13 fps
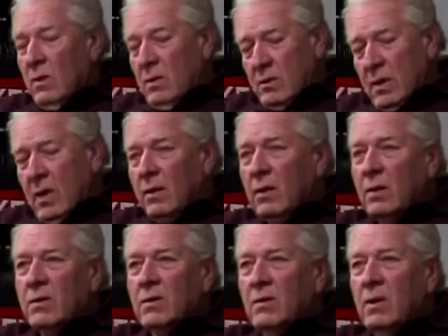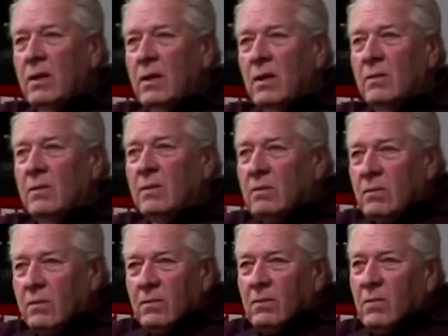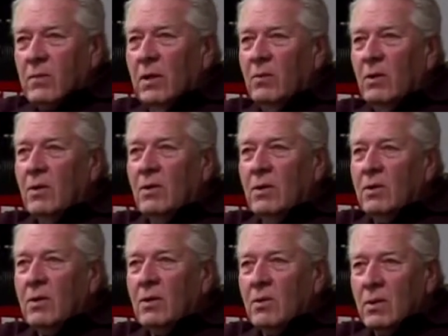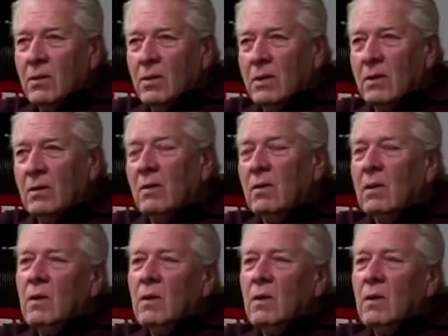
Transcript: He's not here, so I can't say whether he did or whether he didn't. Right.